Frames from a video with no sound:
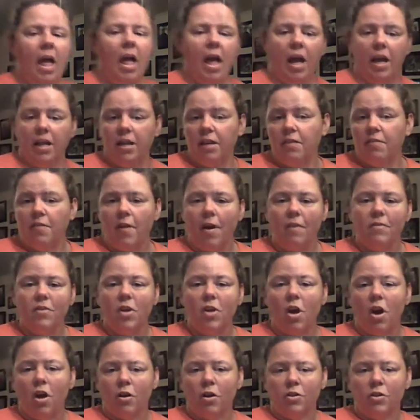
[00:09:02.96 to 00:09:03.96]

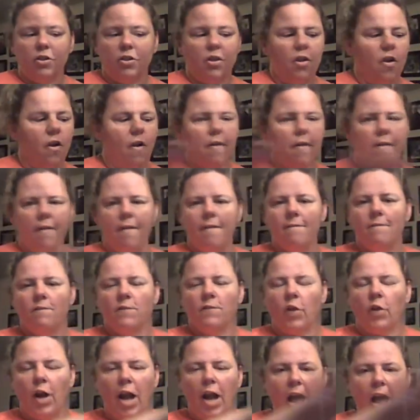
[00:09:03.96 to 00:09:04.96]
$85
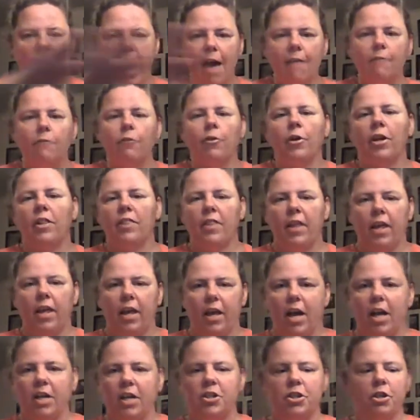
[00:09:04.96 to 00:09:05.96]
for
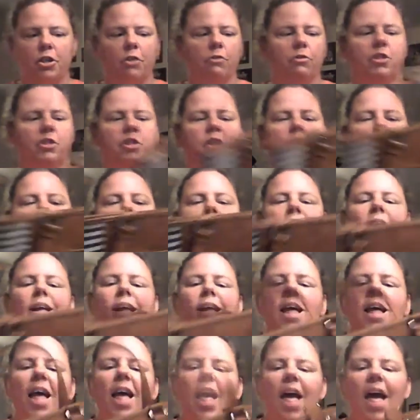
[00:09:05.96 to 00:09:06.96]
everything I showed you.
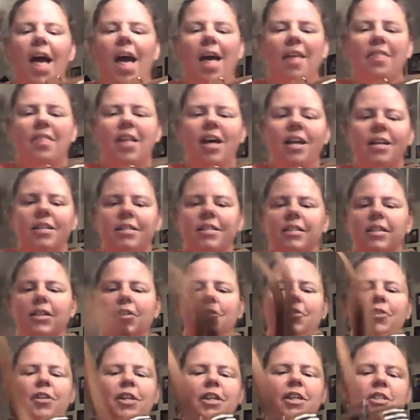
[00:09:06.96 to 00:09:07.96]
And that is
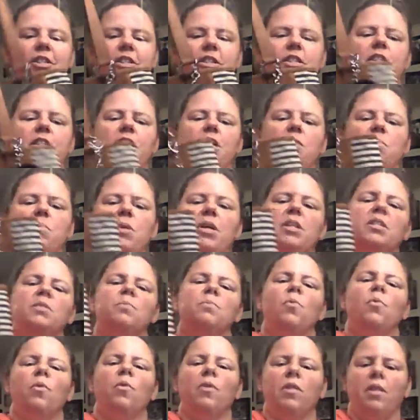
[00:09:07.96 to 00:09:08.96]
literally just 10 bucks
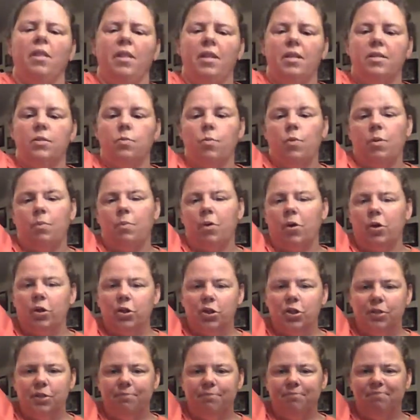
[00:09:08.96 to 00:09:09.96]
more than this one
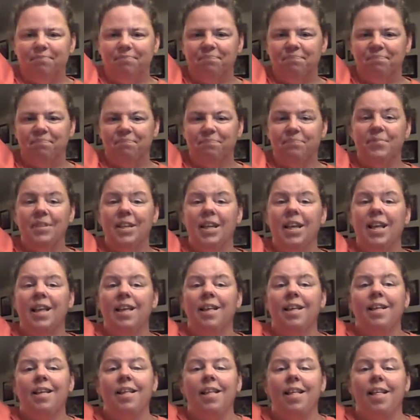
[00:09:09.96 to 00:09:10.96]
purse.
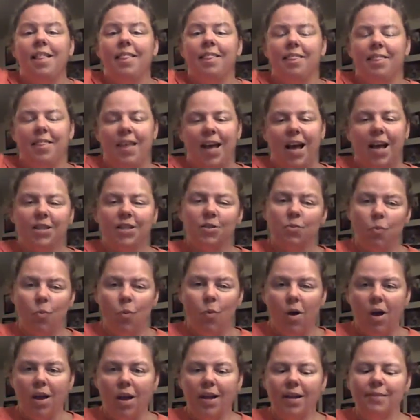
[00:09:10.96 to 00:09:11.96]
That's
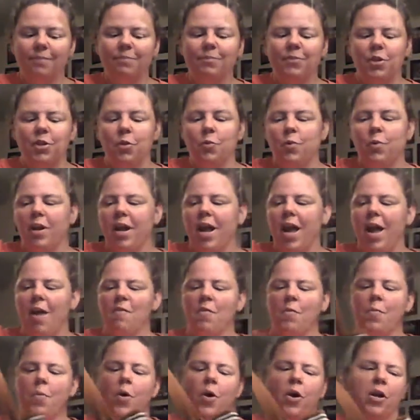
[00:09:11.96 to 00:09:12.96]
why you want to
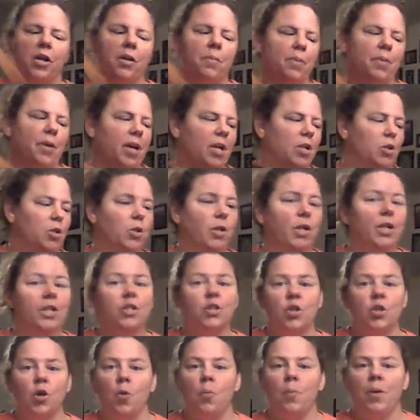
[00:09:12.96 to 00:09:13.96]
have a party, because you get
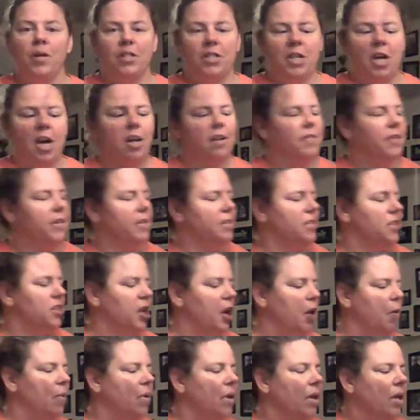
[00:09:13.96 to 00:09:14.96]
so much out of it.
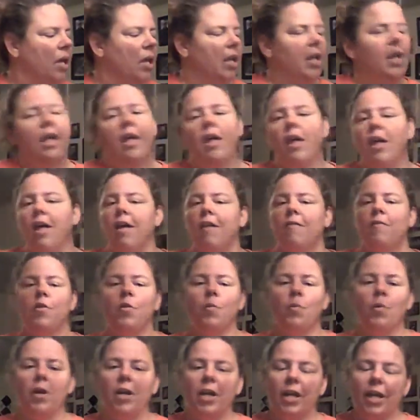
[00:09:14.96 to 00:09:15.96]
So if
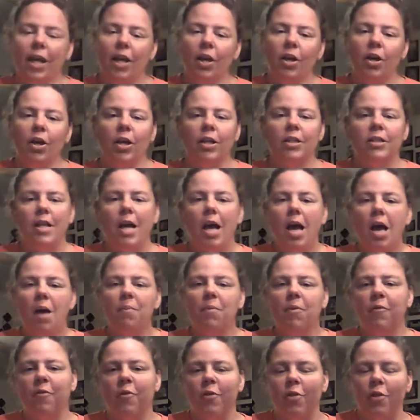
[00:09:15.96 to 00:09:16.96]
you want to get hooked
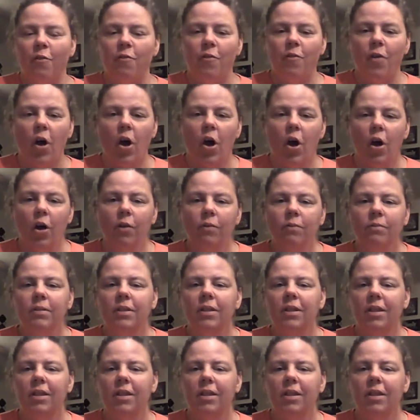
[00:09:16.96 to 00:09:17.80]
up for the fall,